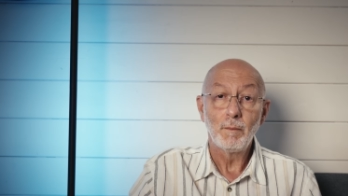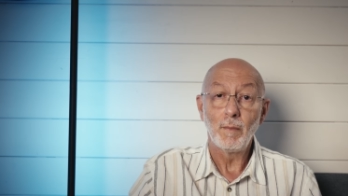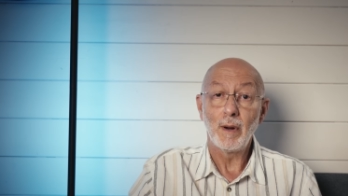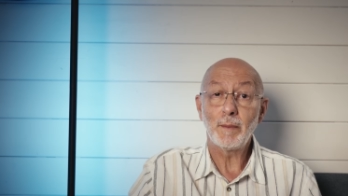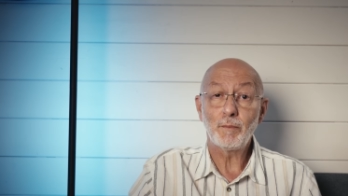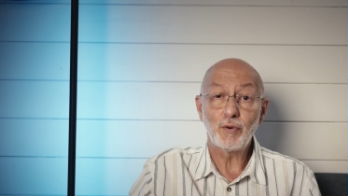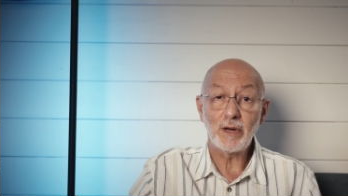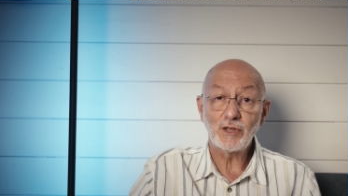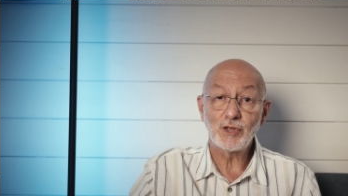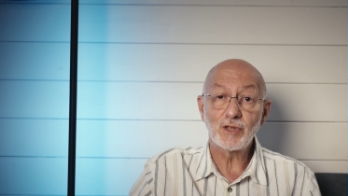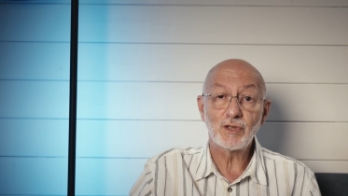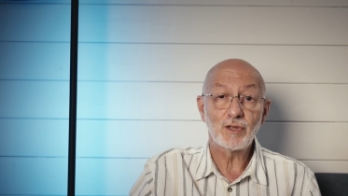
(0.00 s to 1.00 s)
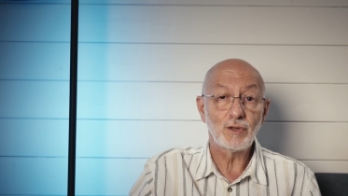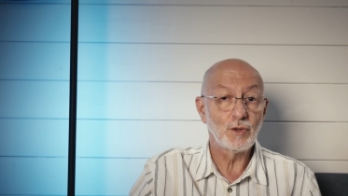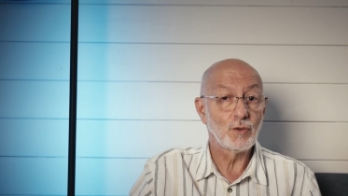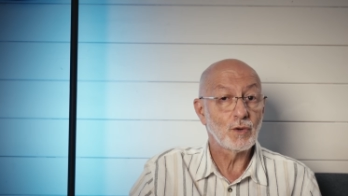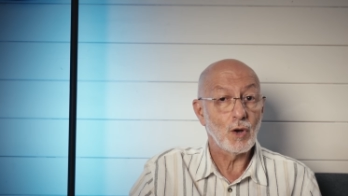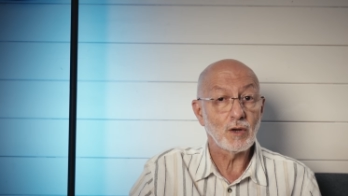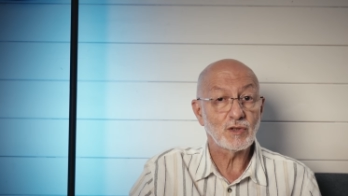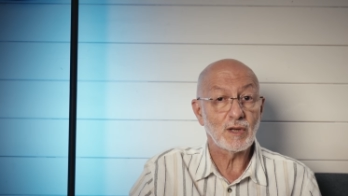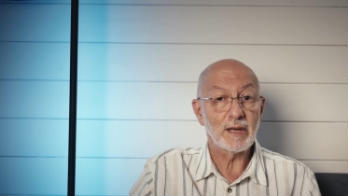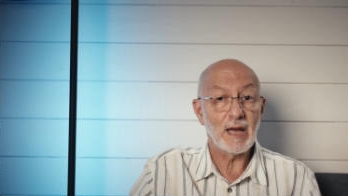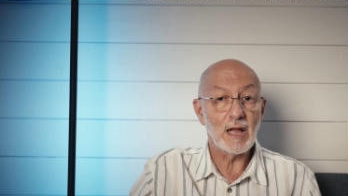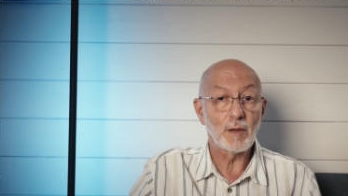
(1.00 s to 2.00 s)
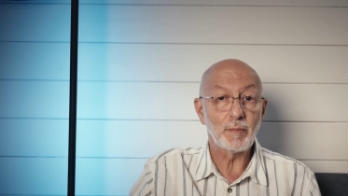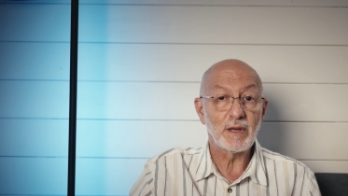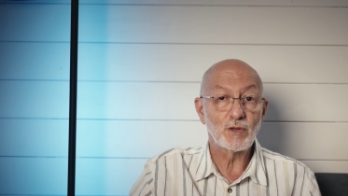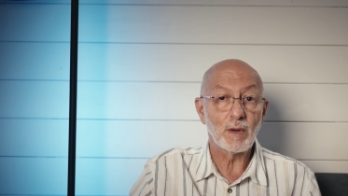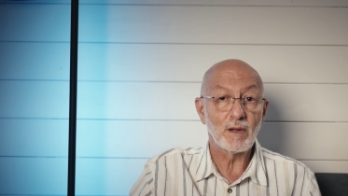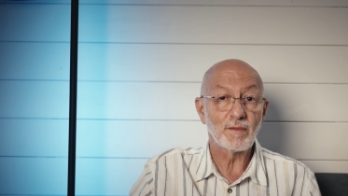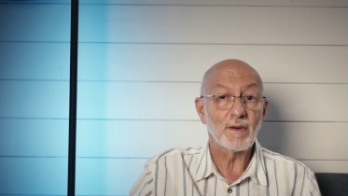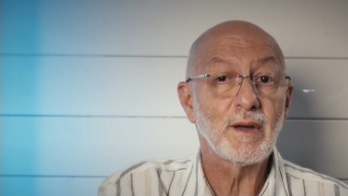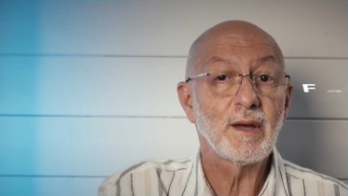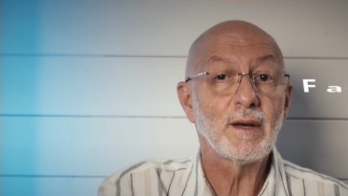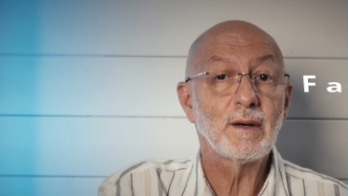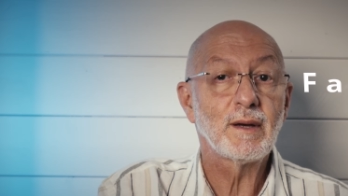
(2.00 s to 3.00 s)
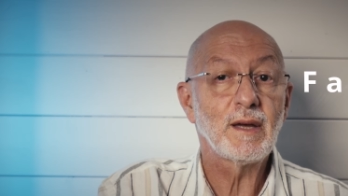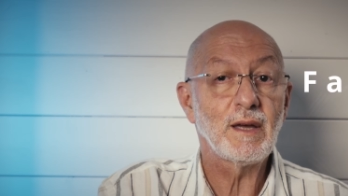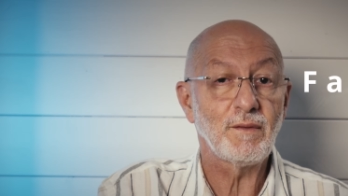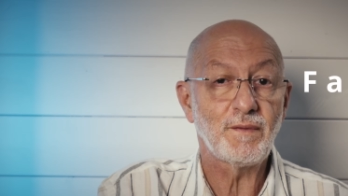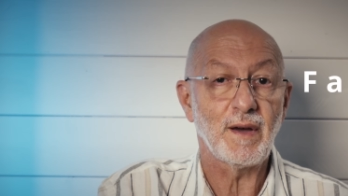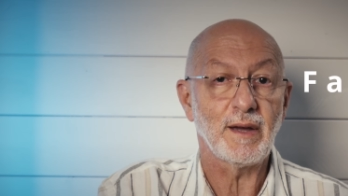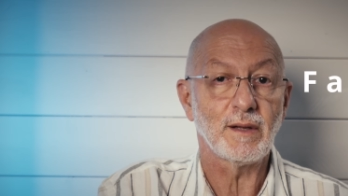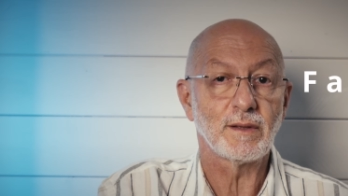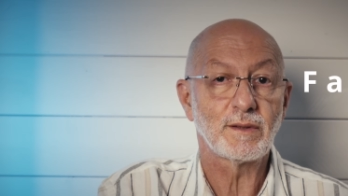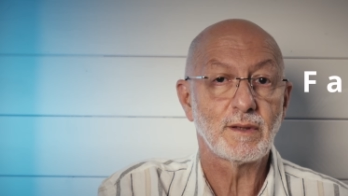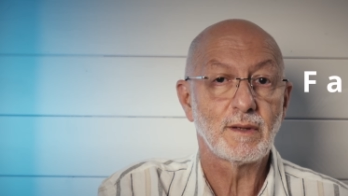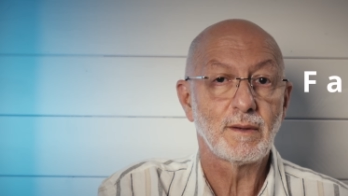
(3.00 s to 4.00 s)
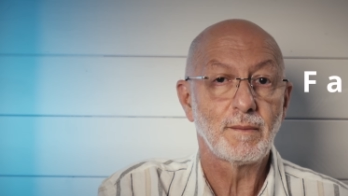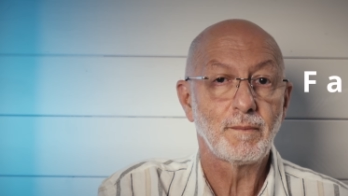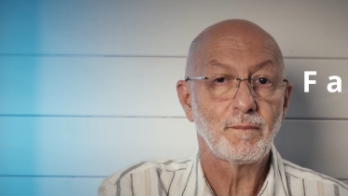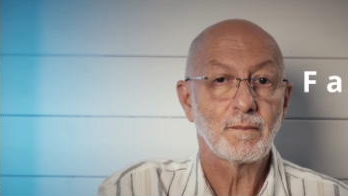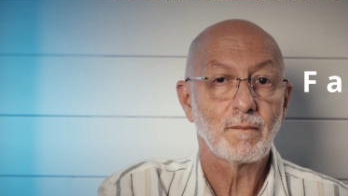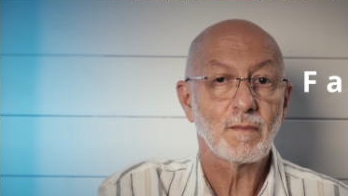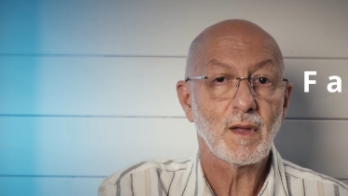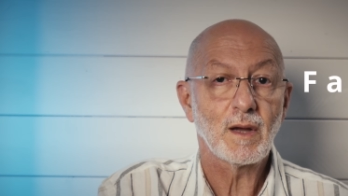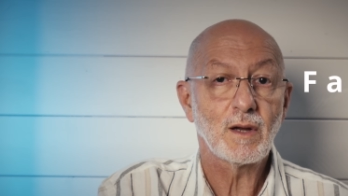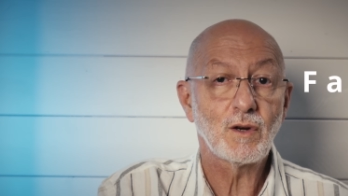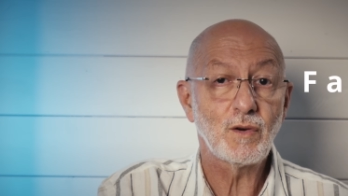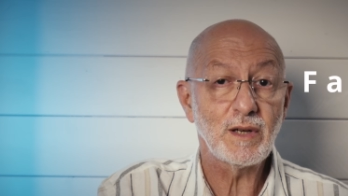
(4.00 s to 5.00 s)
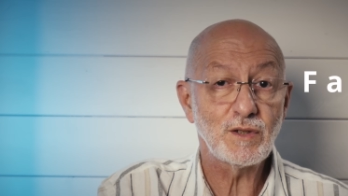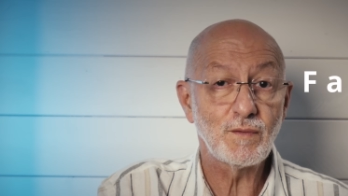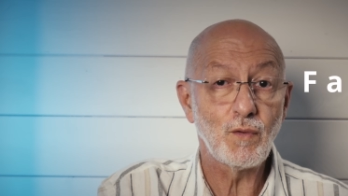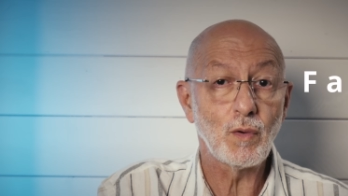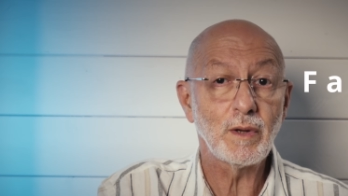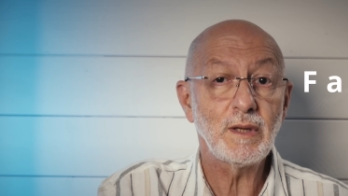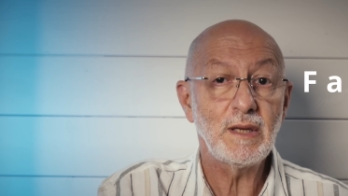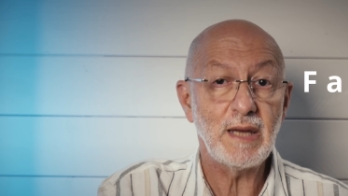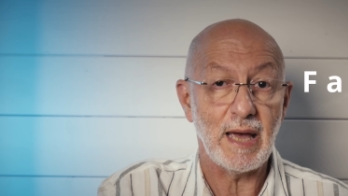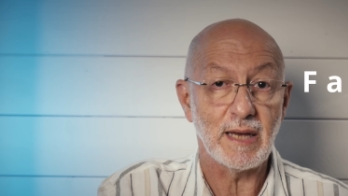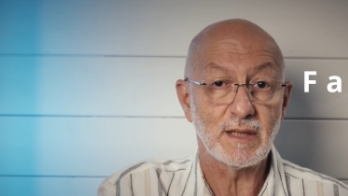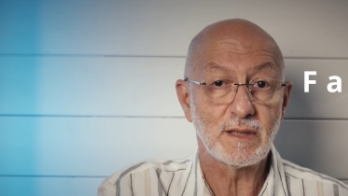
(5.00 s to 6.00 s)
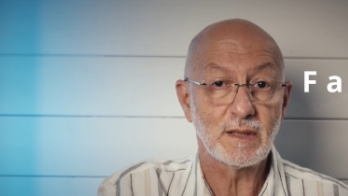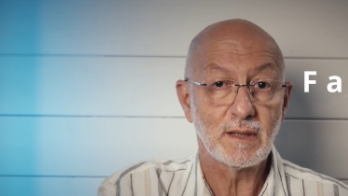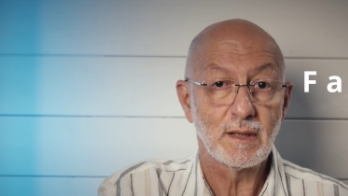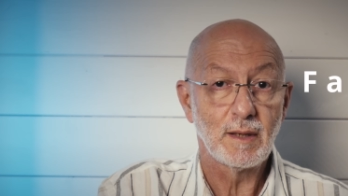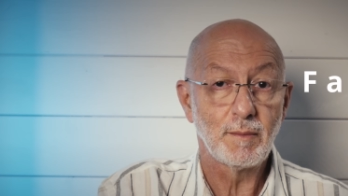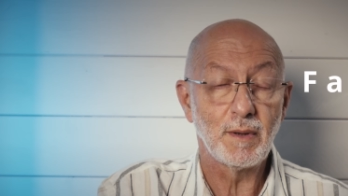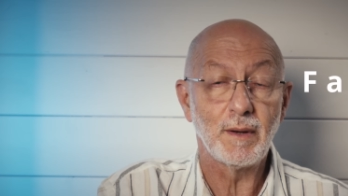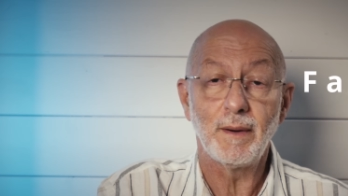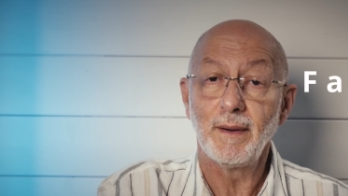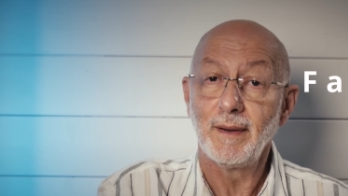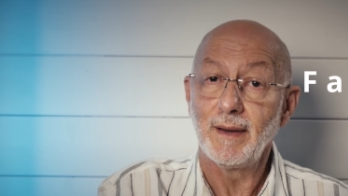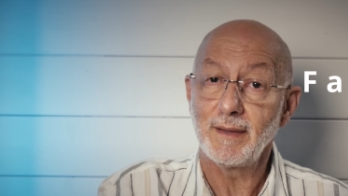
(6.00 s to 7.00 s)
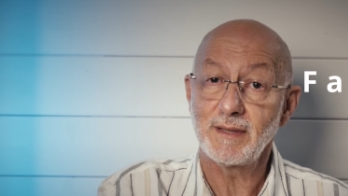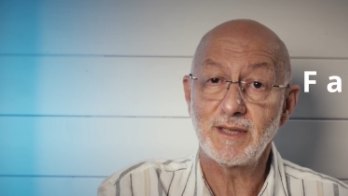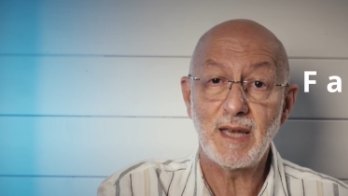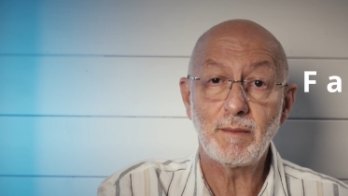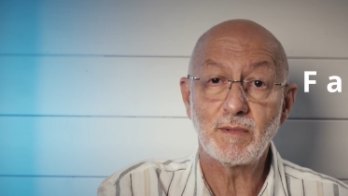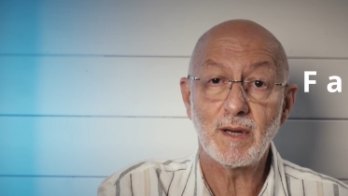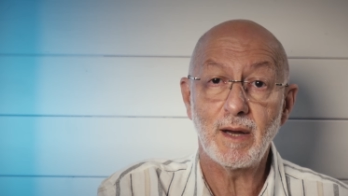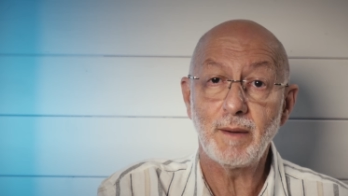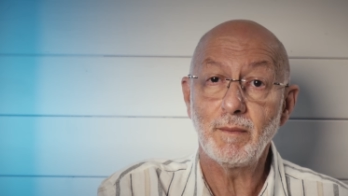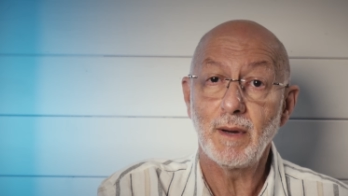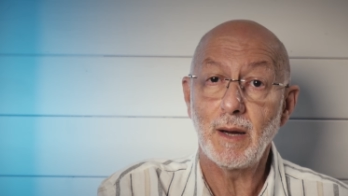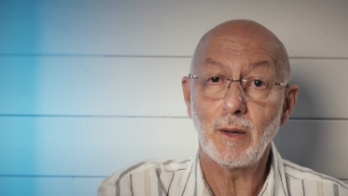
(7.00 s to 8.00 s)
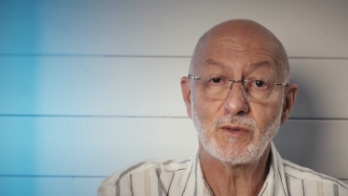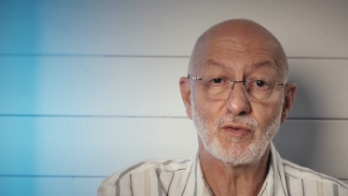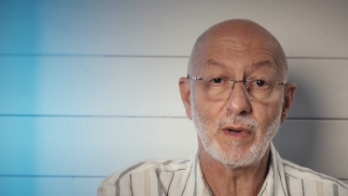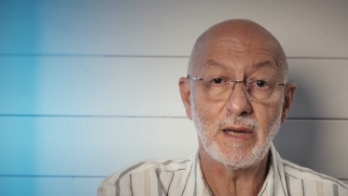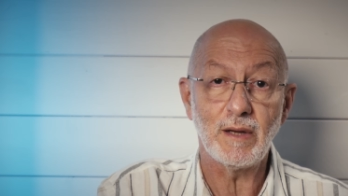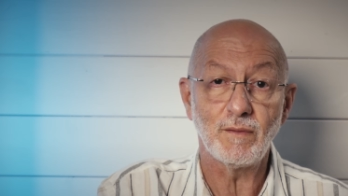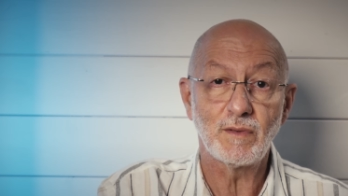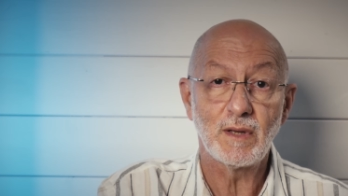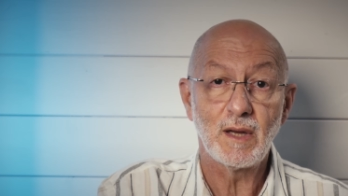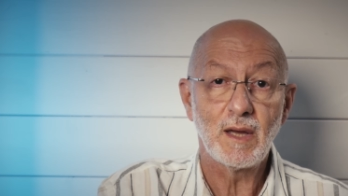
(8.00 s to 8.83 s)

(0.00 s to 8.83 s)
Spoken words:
My precious, new, costly LP-12, it failed. Crestfallen, yes, but at the same time, I was relieved